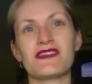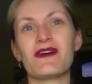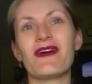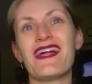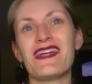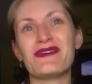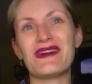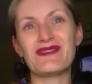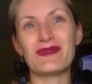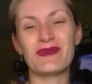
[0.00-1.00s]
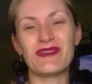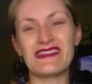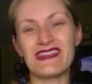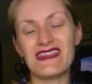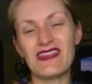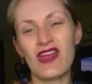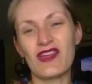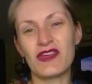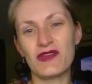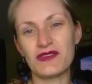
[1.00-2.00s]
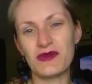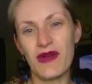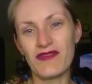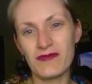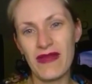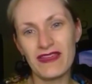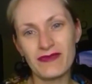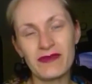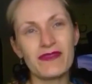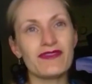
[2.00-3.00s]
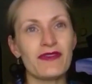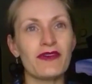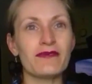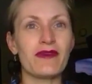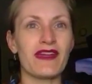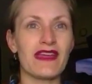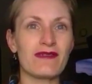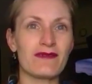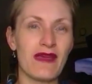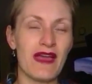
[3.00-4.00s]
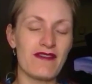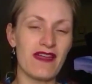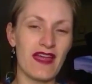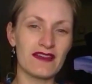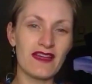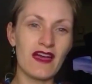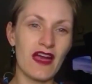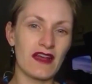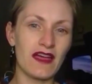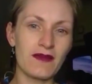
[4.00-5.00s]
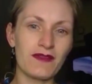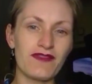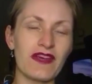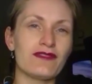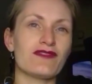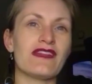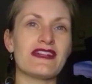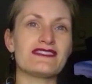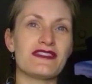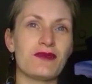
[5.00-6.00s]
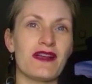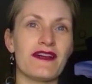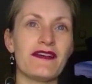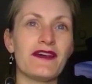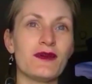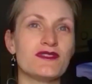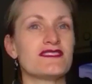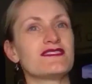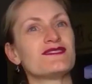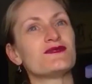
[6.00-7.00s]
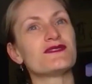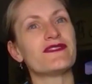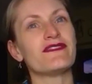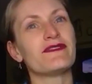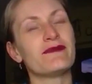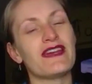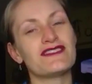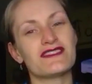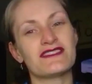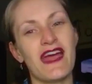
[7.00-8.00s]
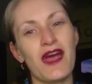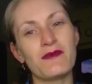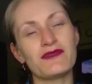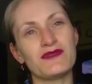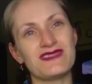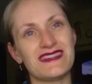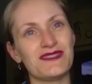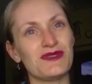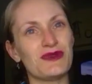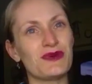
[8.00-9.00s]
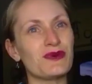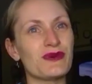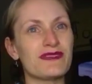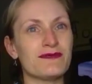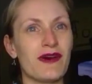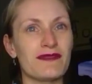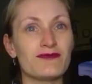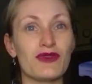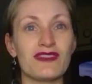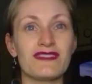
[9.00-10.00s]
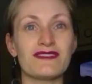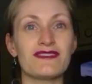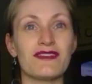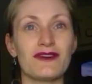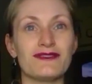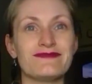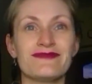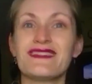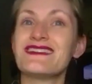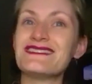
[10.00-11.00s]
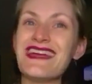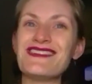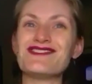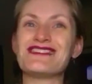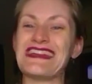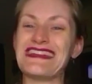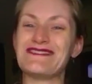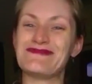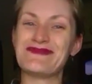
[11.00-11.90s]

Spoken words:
So, hello everybody. Those who haven't met me before, my name's Maryam, and I'm the founder of Naturally Willa, which is a source of information to help you to heal your horse, mind, body, and soul. Naturally.